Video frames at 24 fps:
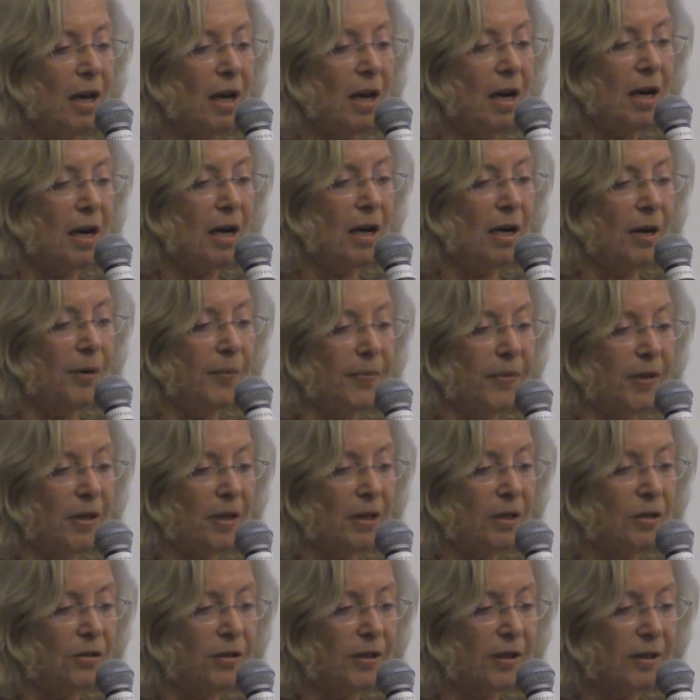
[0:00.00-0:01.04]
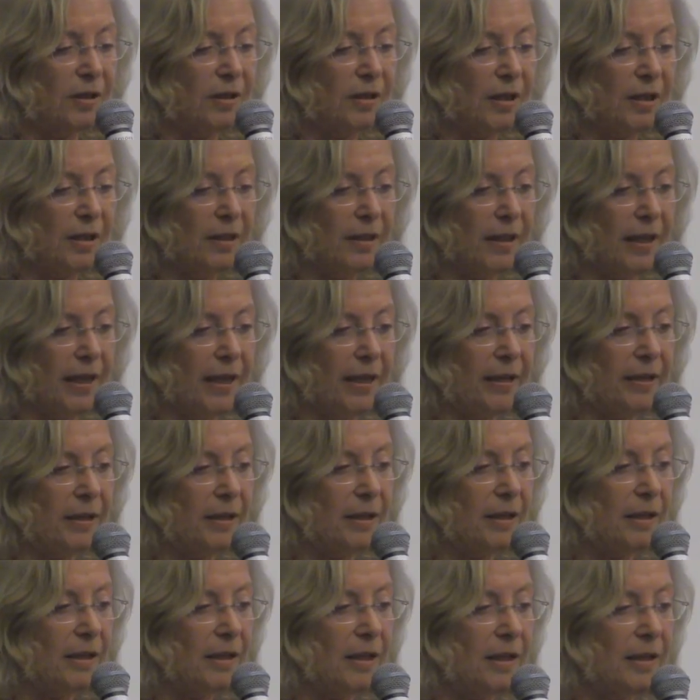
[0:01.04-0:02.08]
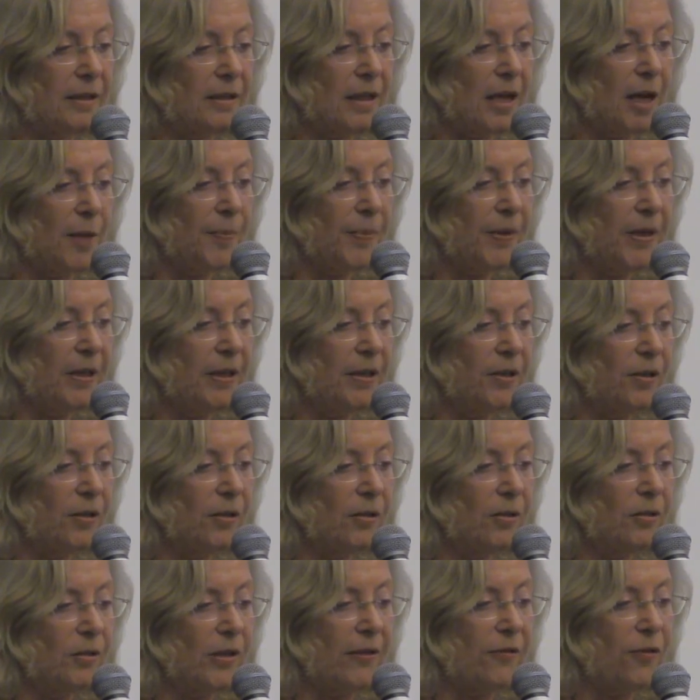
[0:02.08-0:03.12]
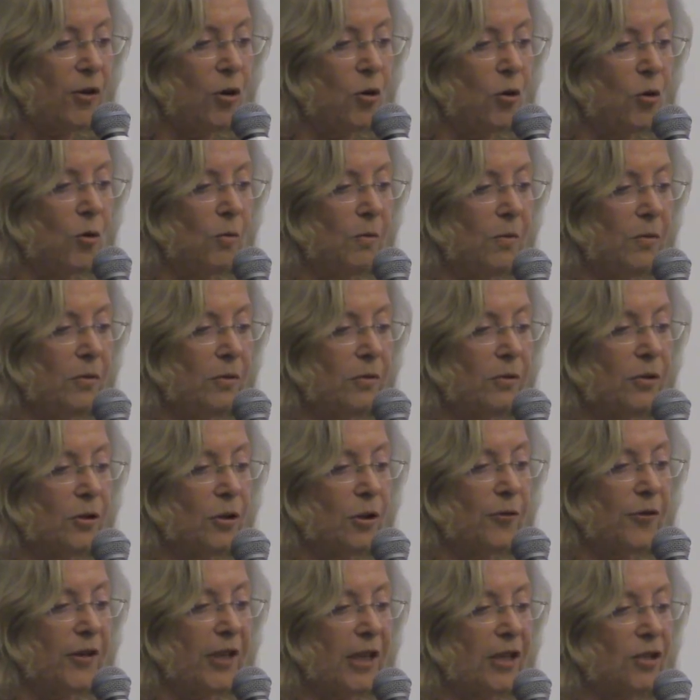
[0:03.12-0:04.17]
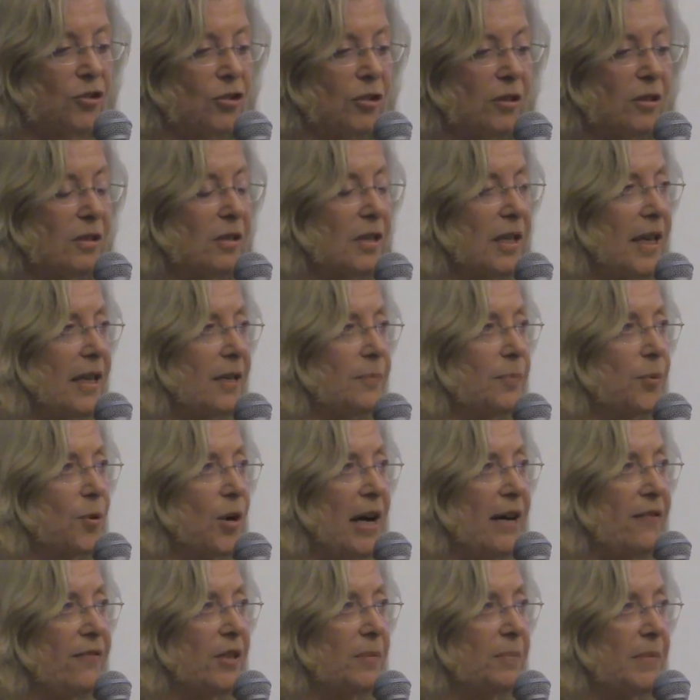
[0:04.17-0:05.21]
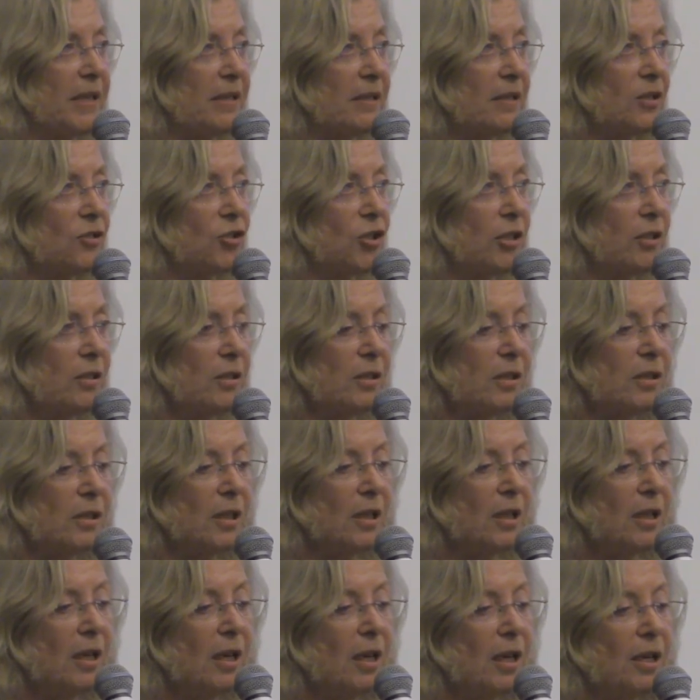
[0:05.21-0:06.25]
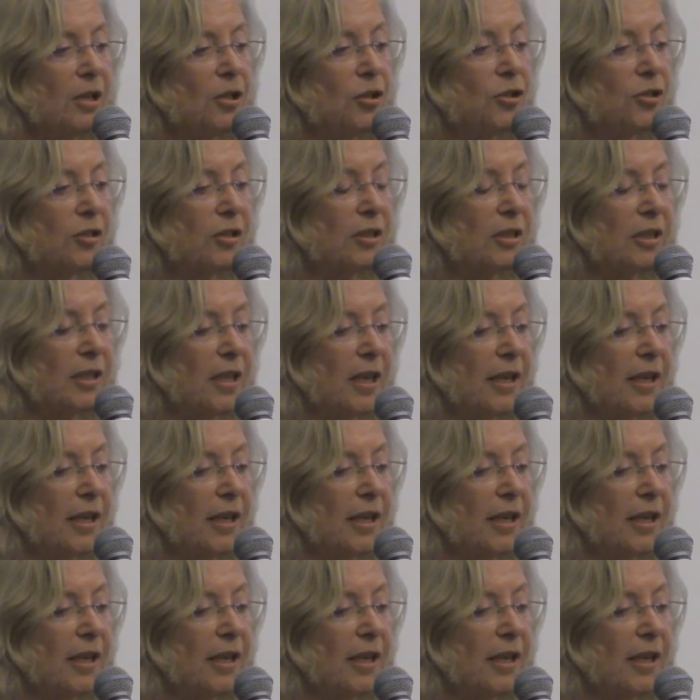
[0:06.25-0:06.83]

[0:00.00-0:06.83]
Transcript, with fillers: Um, you can see that it's up here. You have home, notifications, and private messages. You just click